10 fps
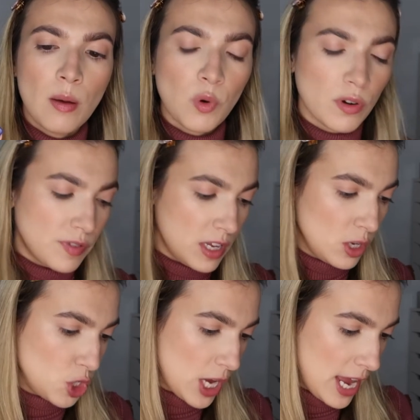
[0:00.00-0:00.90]

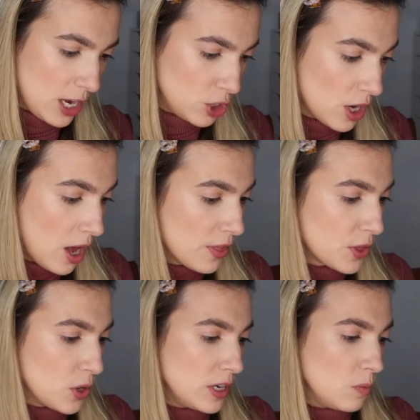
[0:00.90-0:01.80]
Morphe JH
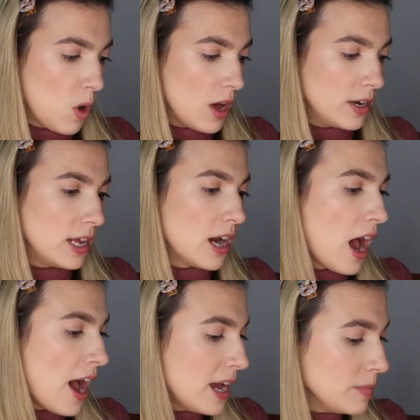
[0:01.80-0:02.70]
31 and
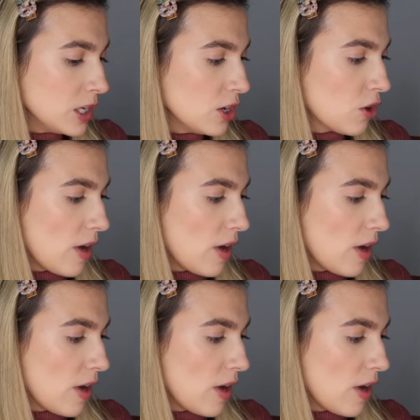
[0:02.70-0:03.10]
I'm gonna